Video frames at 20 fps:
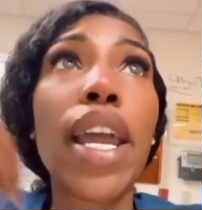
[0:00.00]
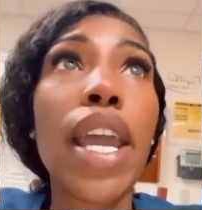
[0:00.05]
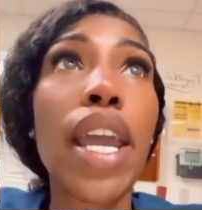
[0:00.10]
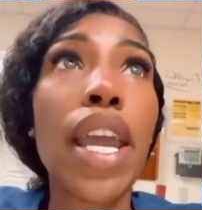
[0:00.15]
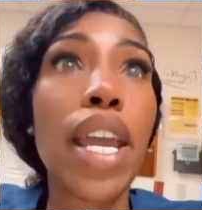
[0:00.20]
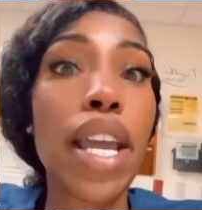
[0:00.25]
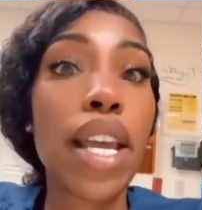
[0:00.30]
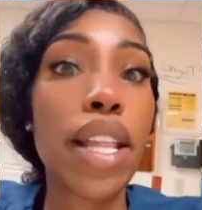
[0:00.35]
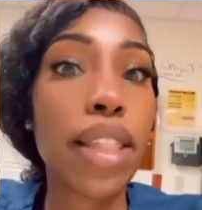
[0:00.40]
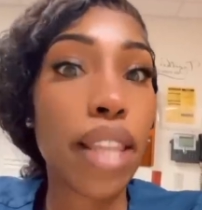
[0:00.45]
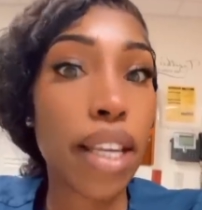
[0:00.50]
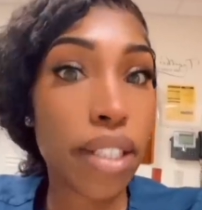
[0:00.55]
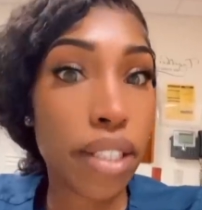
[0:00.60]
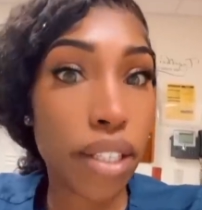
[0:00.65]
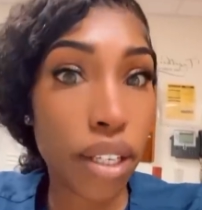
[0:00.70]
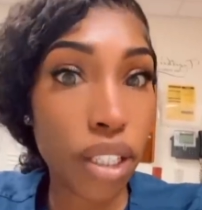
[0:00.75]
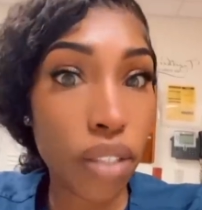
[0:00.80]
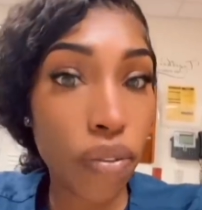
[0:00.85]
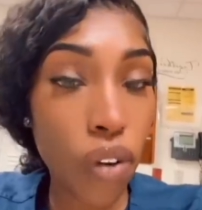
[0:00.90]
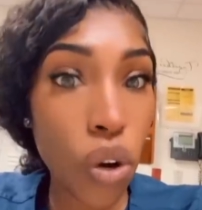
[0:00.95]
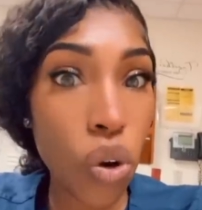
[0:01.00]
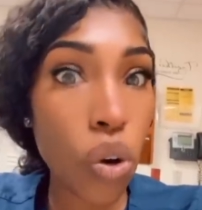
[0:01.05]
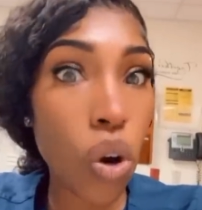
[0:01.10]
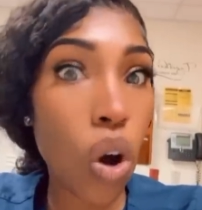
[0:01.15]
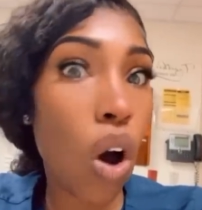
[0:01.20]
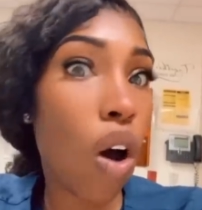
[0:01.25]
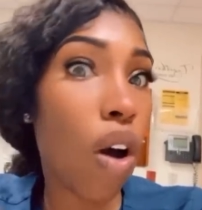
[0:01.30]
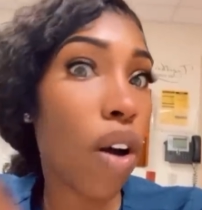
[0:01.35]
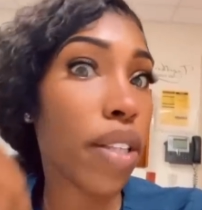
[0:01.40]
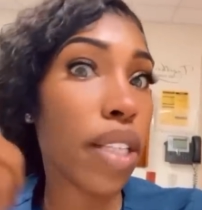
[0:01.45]
And they took his phone
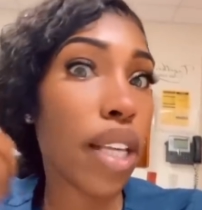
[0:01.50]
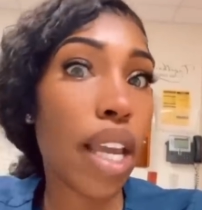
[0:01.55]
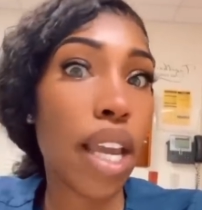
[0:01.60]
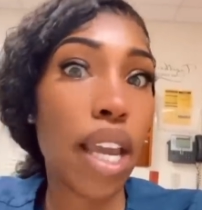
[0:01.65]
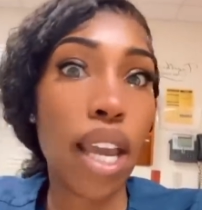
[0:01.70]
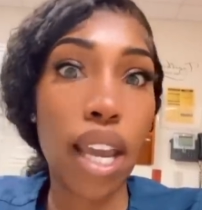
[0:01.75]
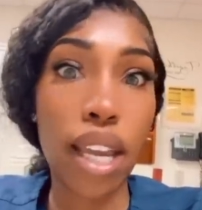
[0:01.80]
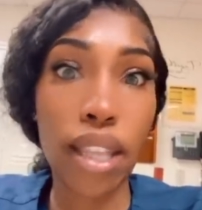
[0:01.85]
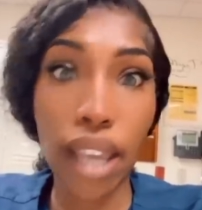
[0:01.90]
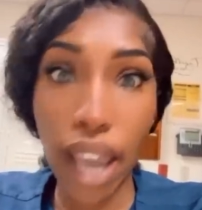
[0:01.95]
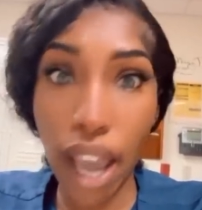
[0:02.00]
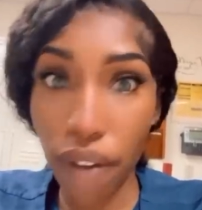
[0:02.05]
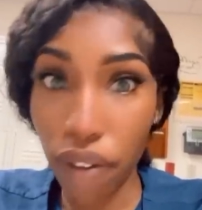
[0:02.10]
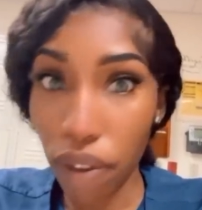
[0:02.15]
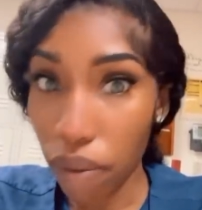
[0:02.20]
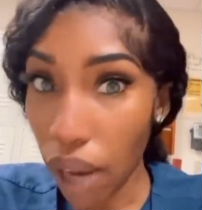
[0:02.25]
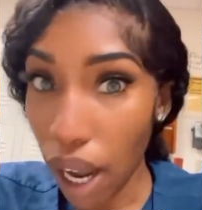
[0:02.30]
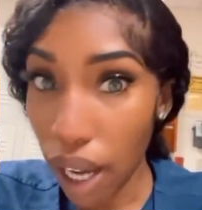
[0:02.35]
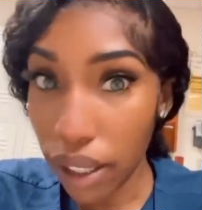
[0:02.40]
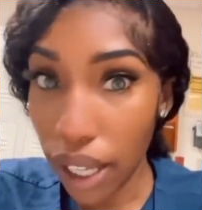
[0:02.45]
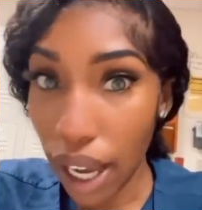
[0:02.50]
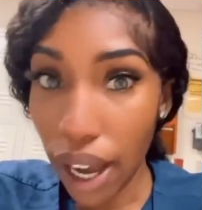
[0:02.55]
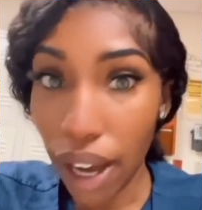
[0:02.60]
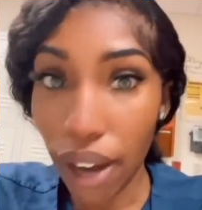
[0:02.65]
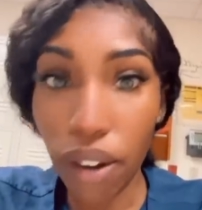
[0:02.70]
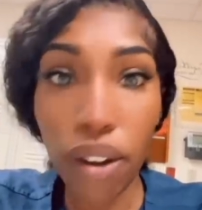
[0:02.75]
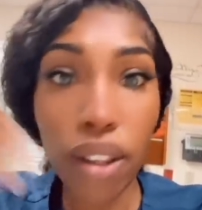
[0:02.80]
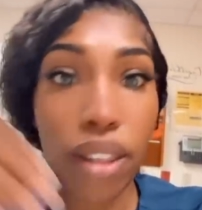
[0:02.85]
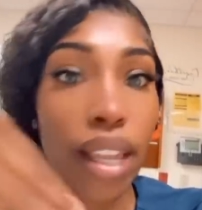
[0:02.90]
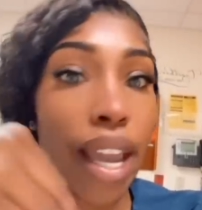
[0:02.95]
calls and they have him locked down.